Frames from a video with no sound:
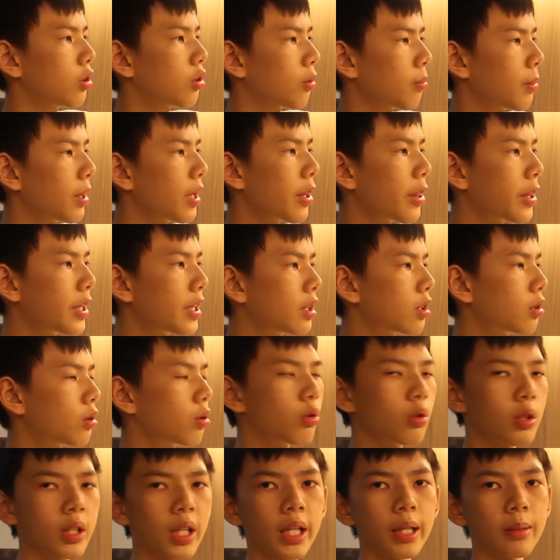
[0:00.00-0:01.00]
to make these
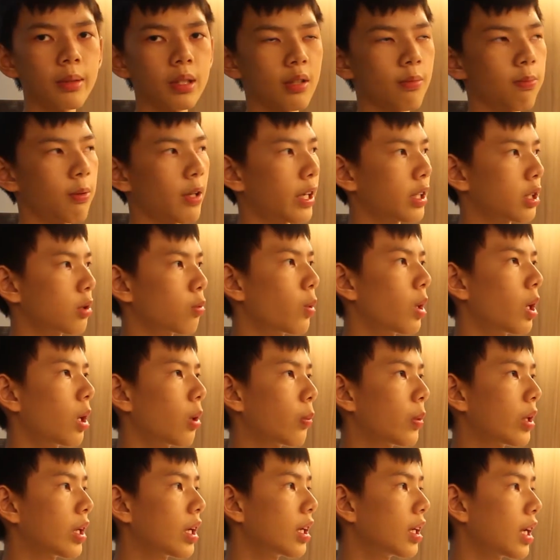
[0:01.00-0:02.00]
two clips splice
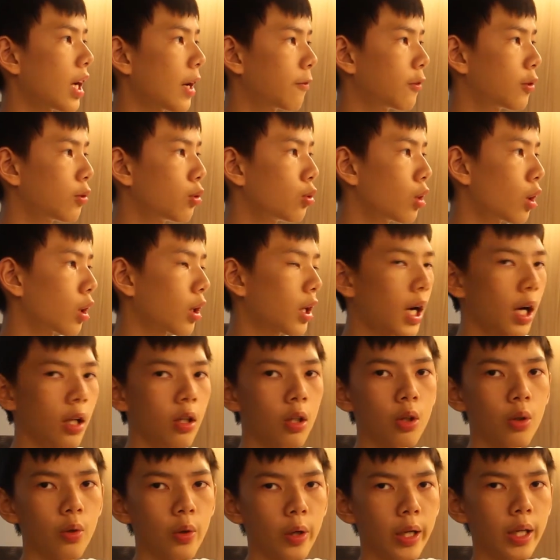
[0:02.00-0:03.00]
well, we're gonna have to do our
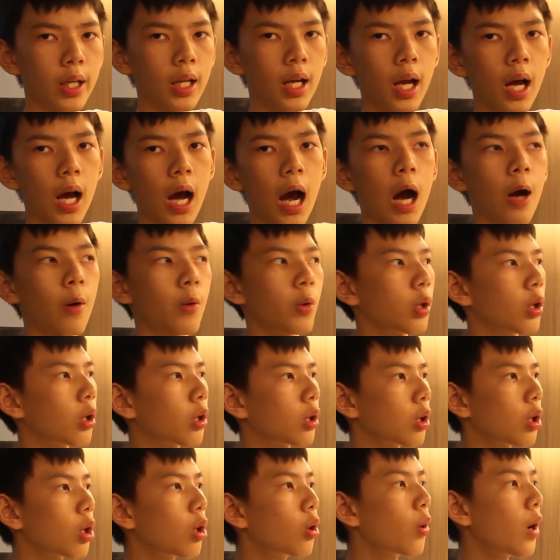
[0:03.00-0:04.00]
color grade, our
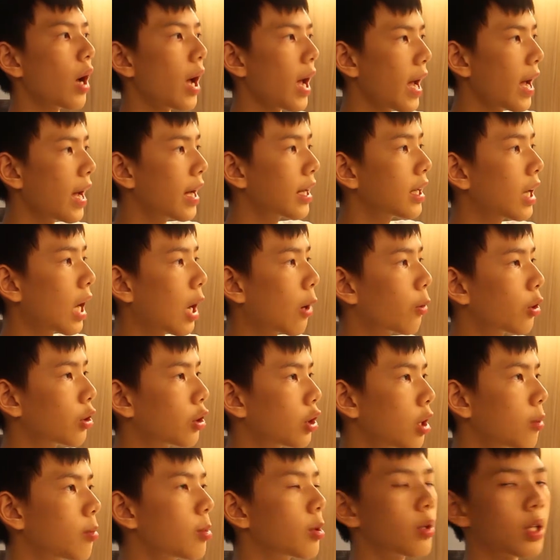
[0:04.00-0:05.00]
glow, and our
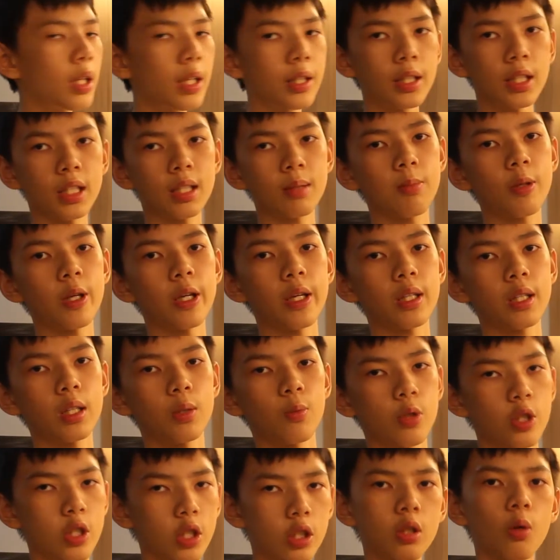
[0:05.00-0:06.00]
turbulent displays,
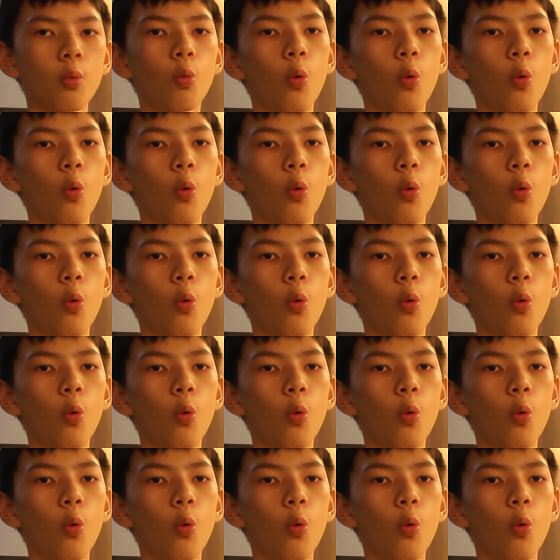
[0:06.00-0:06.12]
which is the